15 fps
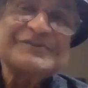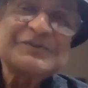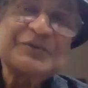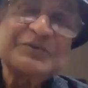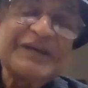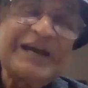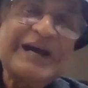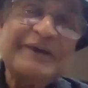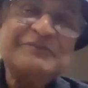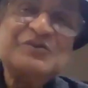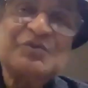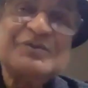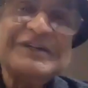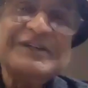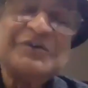So they have
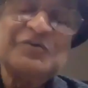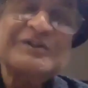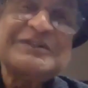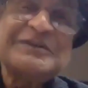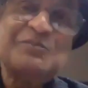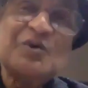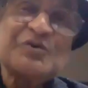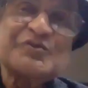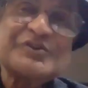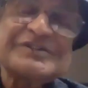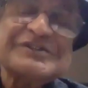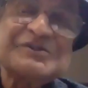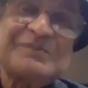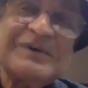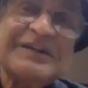to deal with
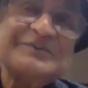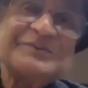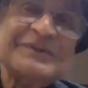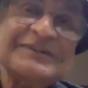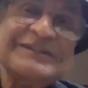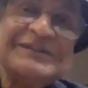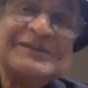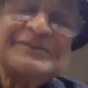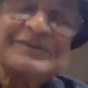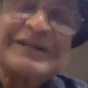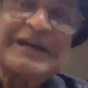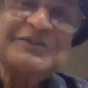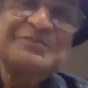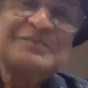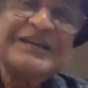emotions, but
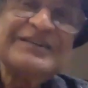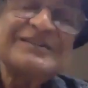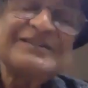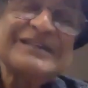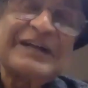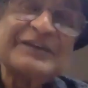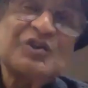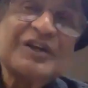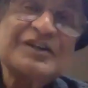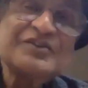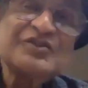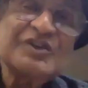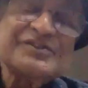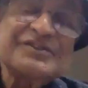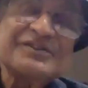right brain is
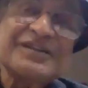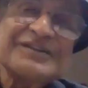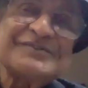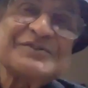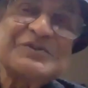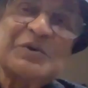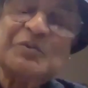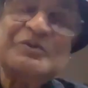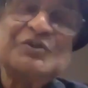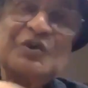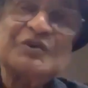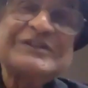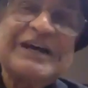unconscious in us, so we don't